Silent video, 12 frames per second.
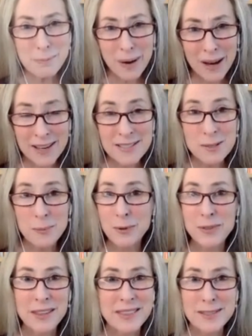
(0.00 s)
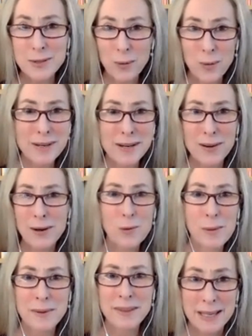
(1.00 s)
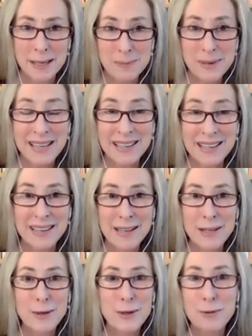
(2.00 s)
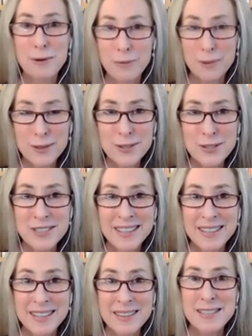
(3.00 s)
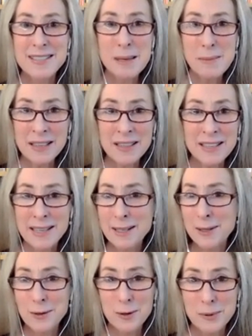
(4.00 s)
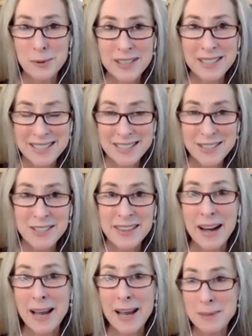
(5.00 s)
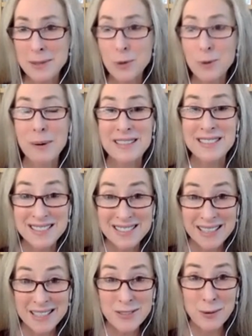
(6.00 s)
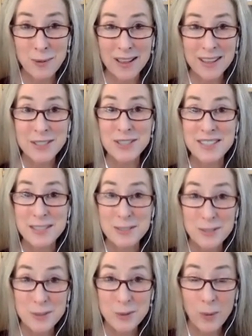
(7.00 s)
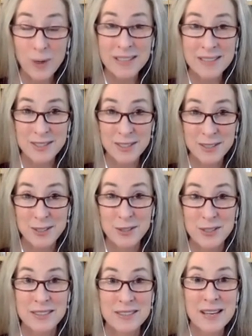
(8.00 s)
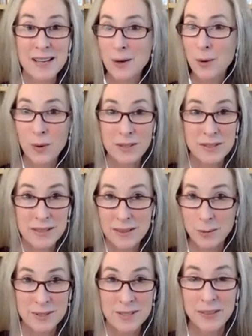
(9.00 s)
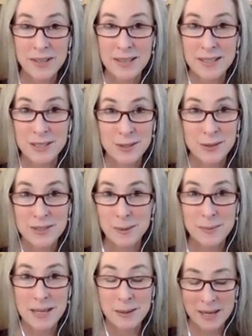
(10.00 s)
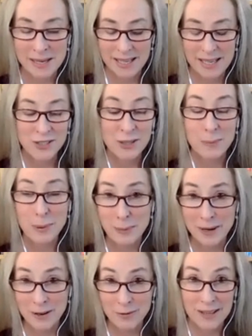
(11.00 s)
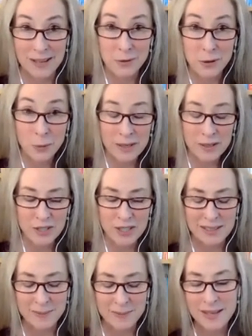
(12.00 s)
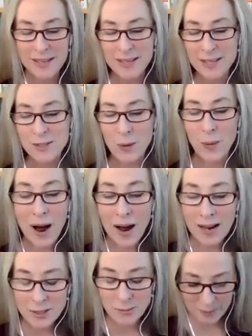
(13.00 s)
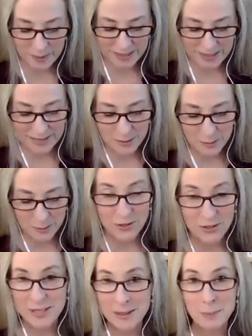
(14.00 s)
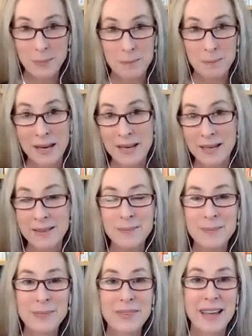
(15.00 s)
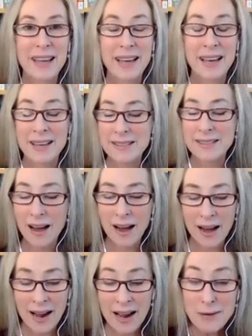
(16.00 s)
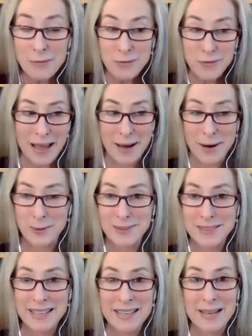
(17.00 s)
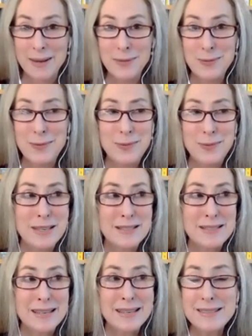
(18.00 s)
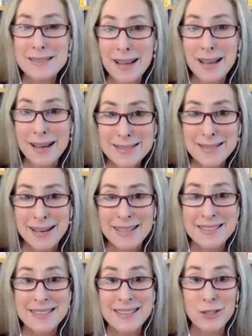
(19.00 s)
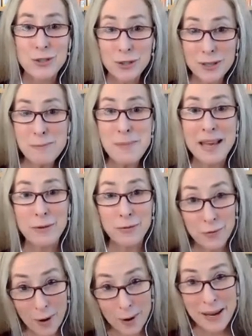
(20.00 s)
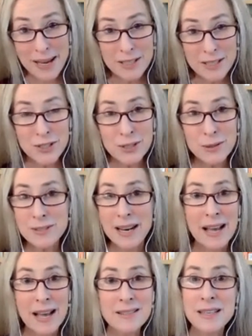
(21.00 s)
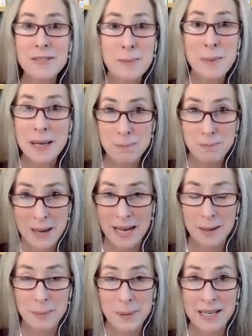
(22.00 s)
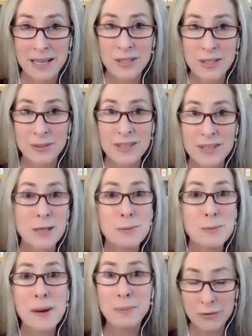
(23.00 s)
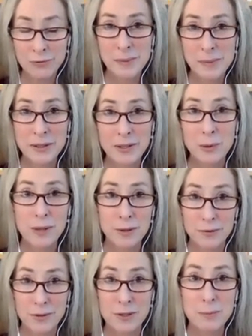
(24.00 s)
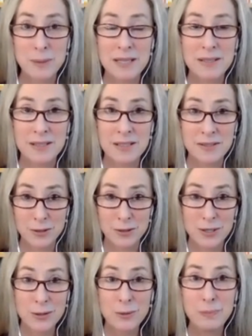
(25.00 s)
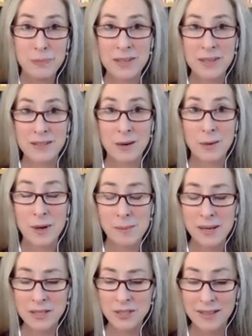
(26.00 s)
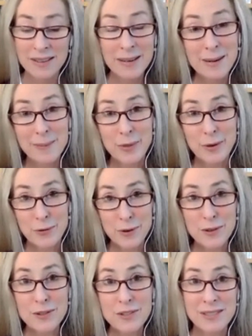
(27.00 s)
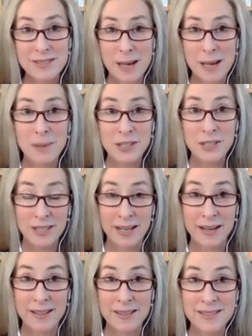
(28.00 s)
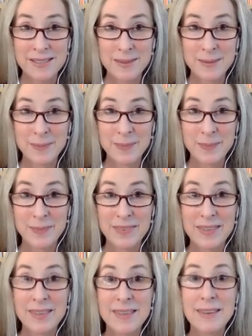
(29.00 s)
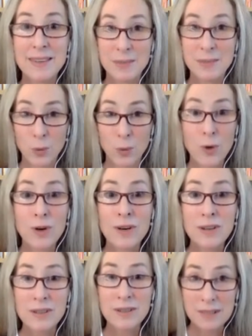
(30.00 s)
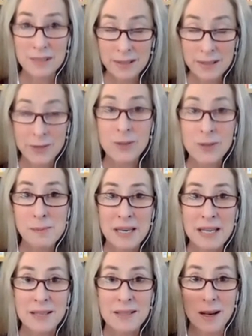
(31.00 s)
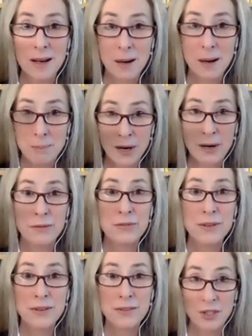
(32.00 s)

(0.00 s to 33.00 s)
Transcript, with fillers: is it possible that this ordinary woman like me could reverse this seemingly incurable condition that I had been told by six neurologists at storied institutions was there was nothing I could do except take medication and prepare for life in a wheelchair? So I spent my days immersed in PubMed, and I found this exciting science that should have made front page news that hasn't even made back page news. And you may be familiar with the first piece because there are two things that I want to mention. The first is epigenetics. The word literally means above